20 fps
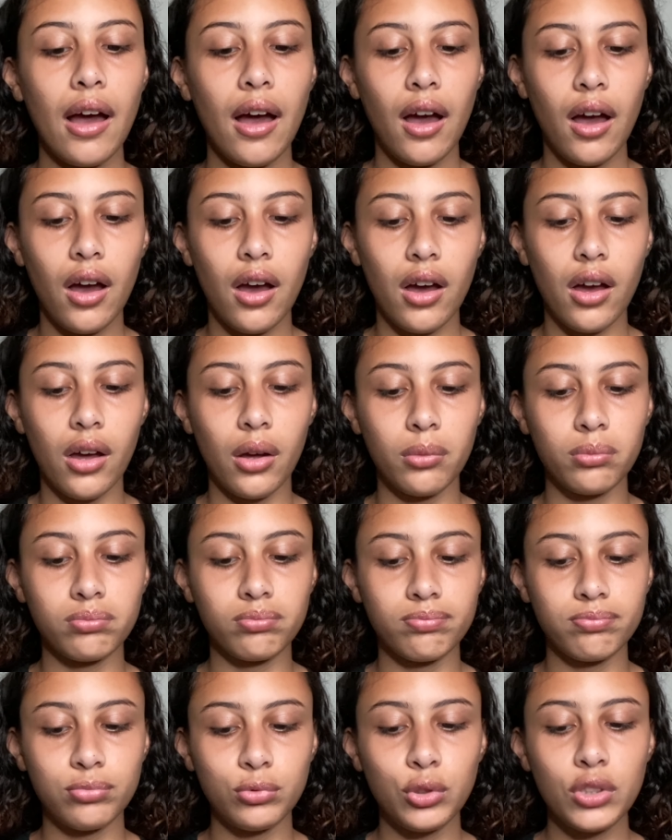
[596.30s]
um,
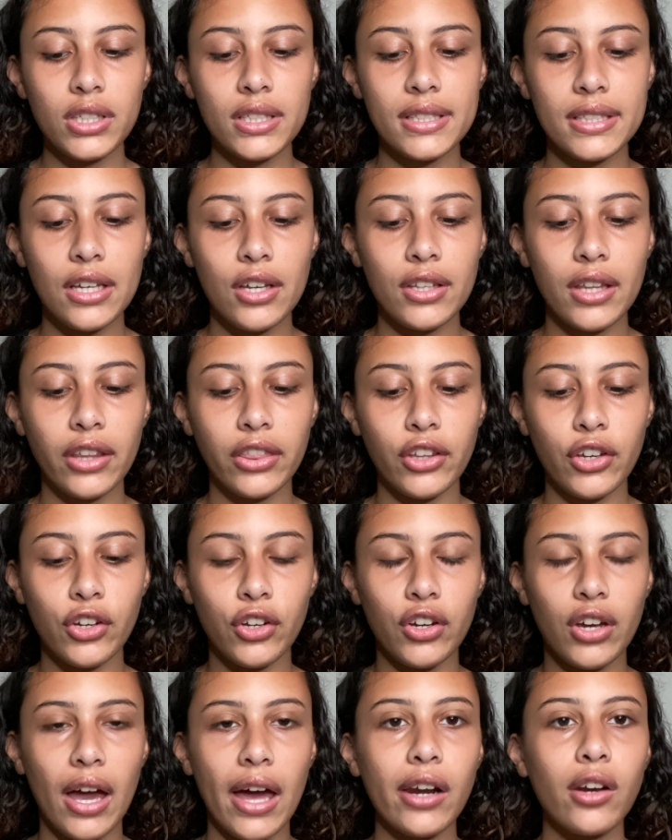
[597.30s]
you could tell that
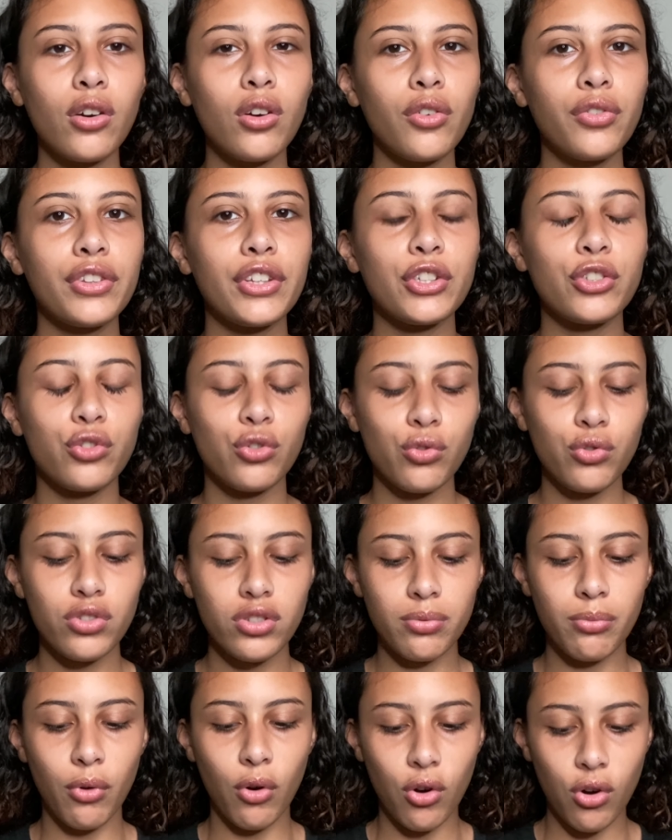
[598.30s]
they're, I don't know if they're too
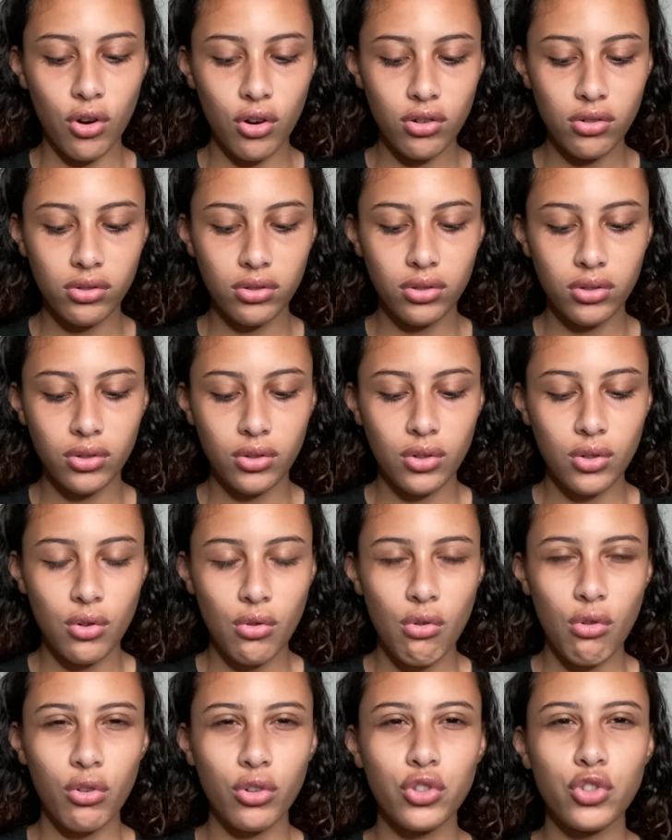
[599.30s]
small
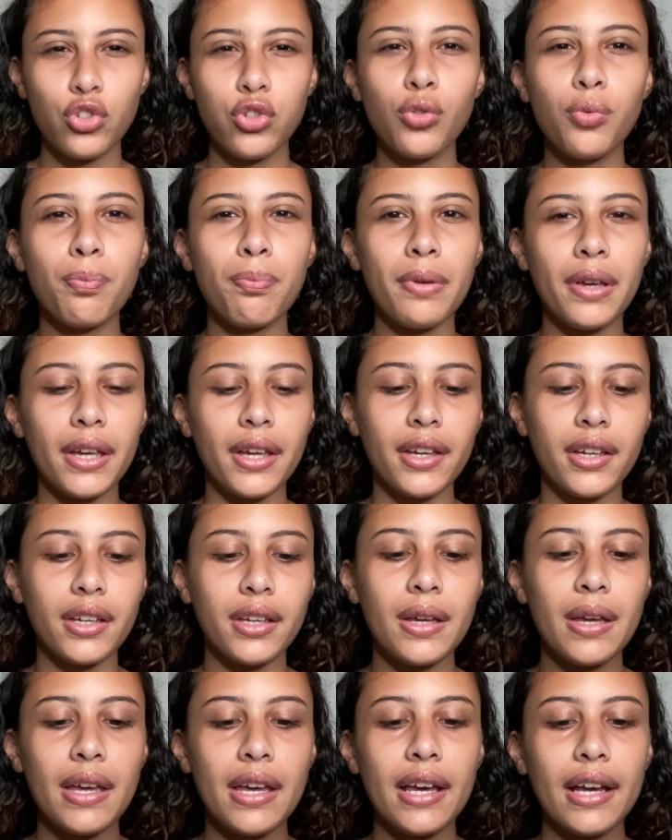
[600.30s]
or too big.
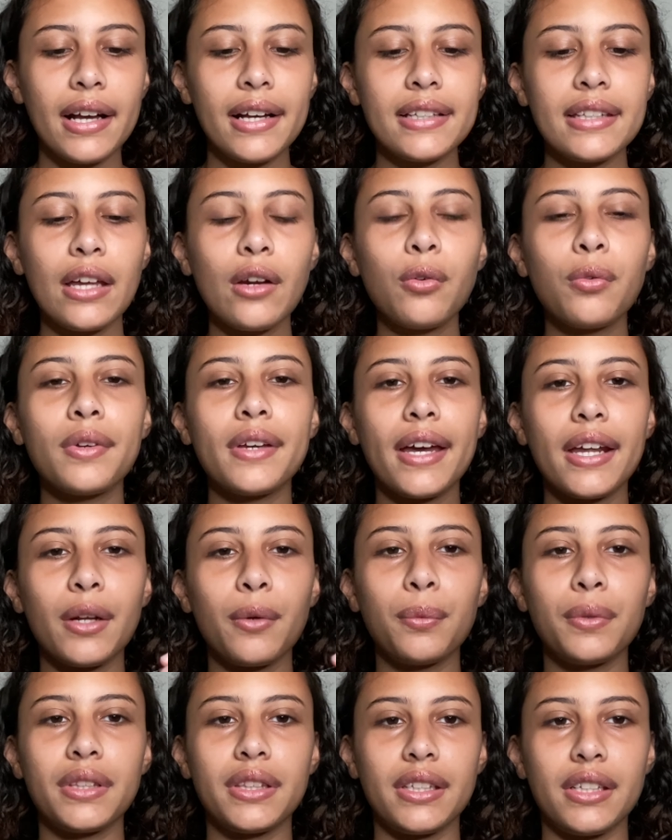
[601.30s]
Because I don't get it
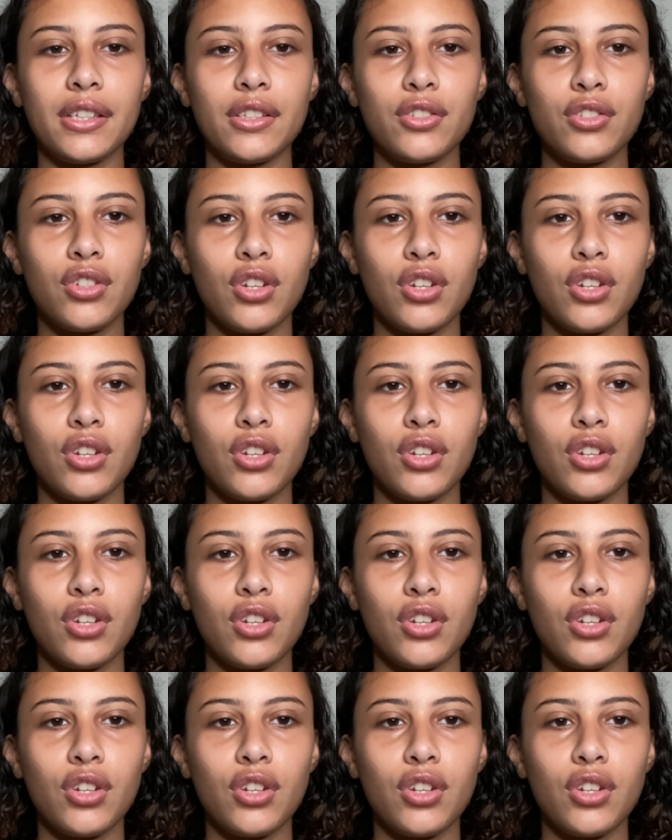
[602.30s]
with these, you